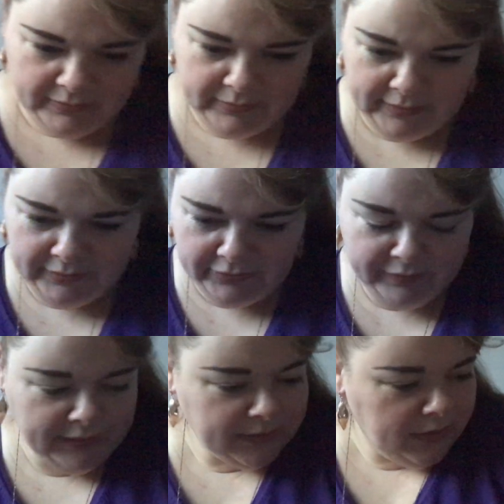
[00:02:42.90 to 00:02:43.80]
Okay, so
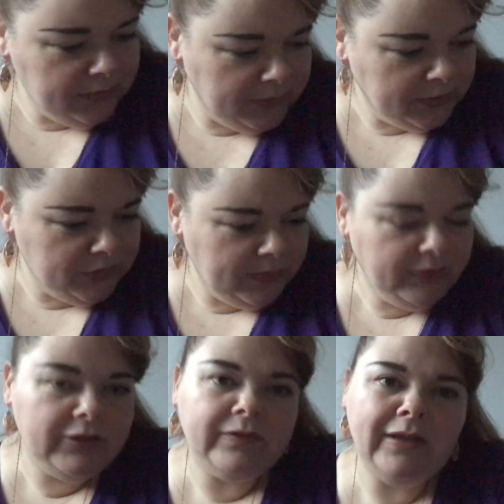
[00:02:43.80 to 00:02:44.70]
first card you've got the
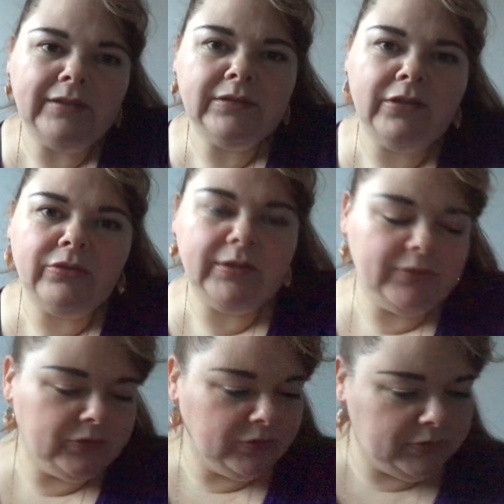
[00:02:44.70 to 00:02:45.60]
Strength reversed and the 3
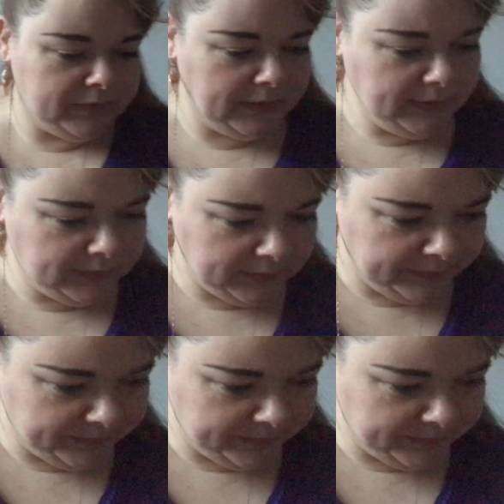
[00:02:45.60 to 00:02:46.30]
of Swords reversed.